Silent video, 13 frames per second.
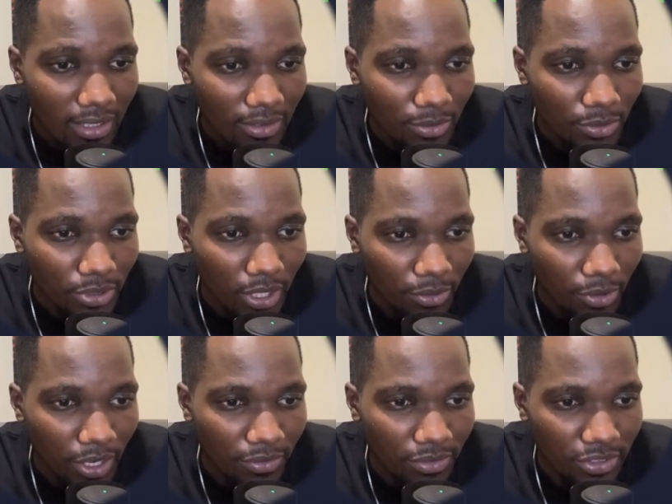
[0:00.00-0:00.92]
We
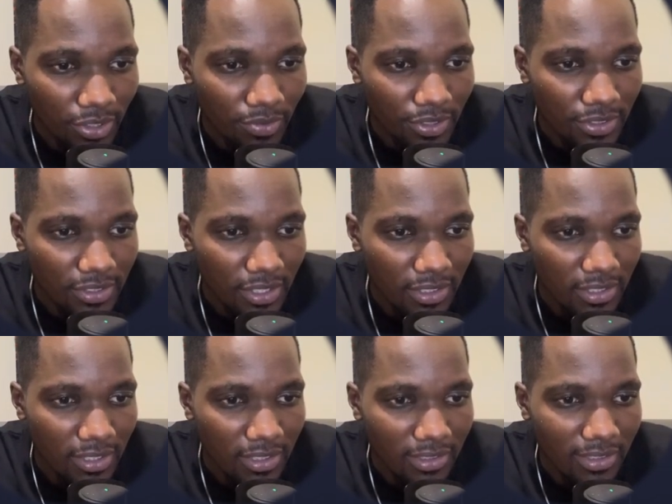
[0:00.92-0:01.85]
have to save these
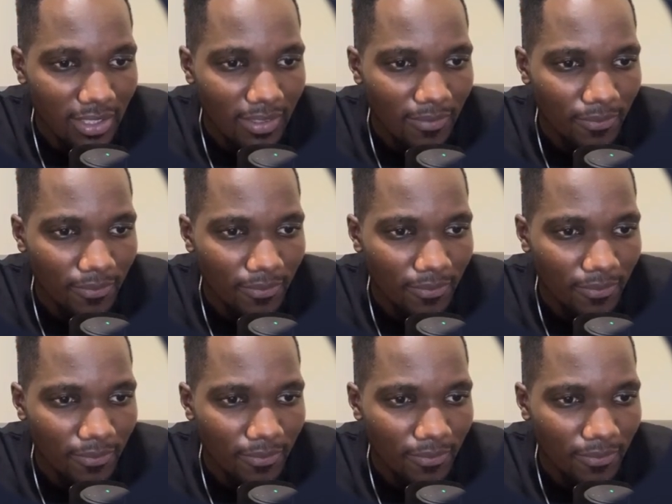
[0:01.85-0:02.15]
settings